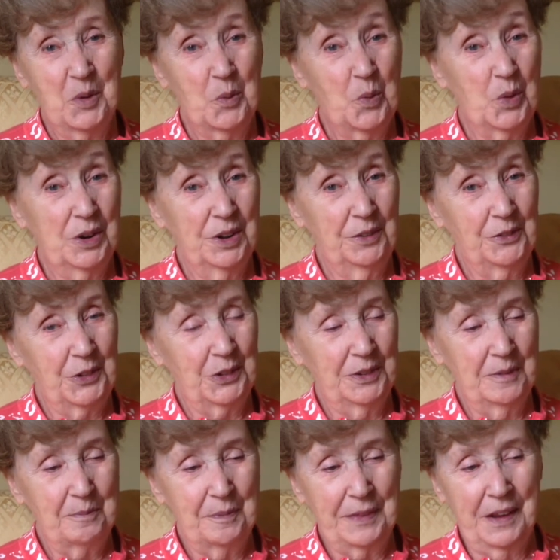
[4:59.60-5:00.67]
Wonderful.
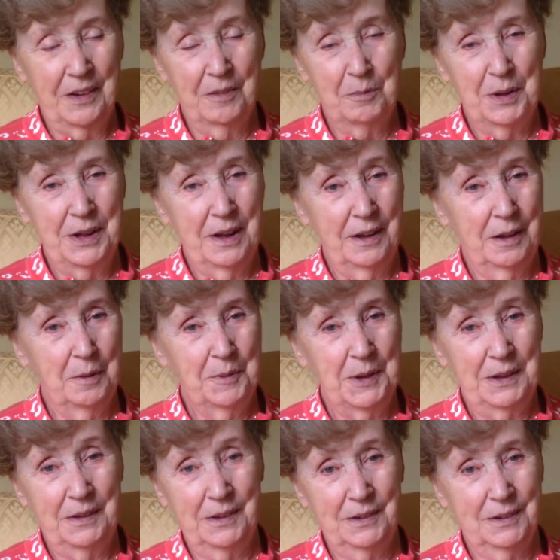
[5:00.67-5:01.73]
I've been
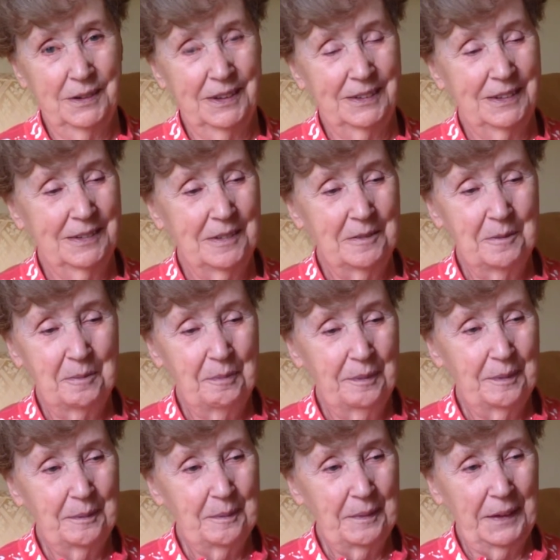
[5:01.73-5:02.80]
happy here. And
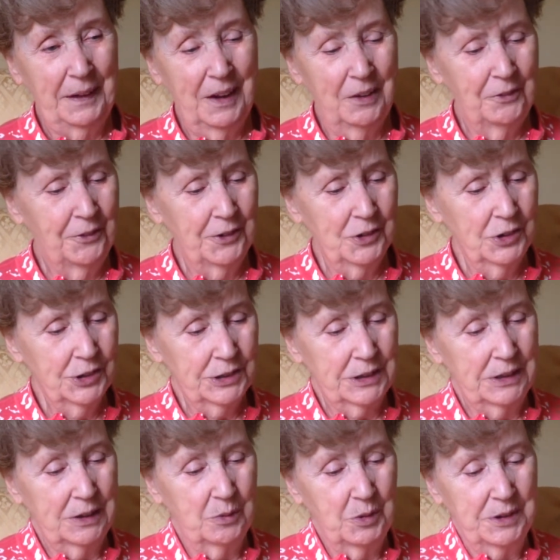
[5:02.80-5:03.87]
at first,
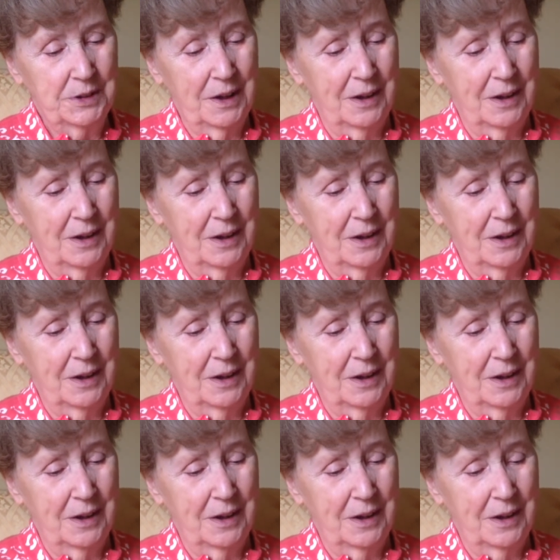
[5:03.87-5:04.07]
it was